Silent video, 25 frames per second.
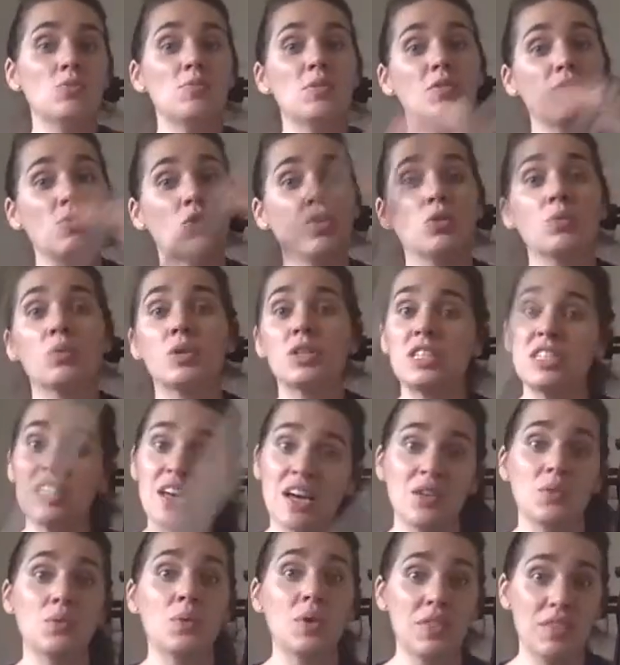before we're
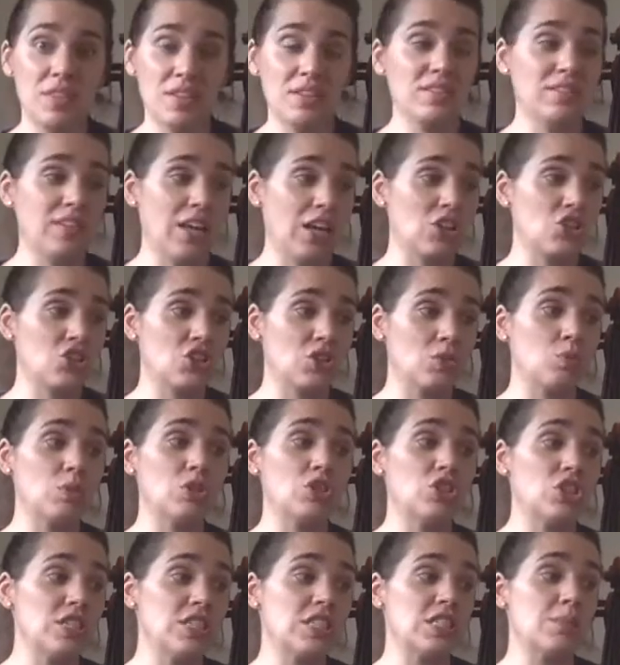done with this section,
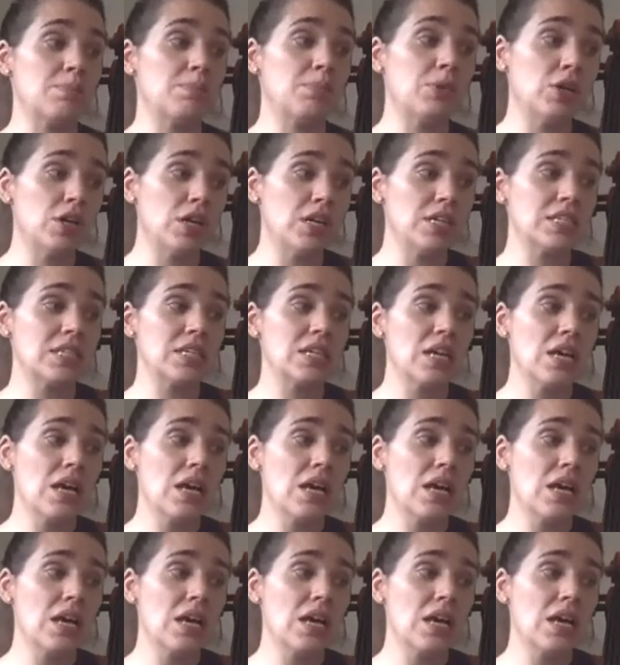which is to put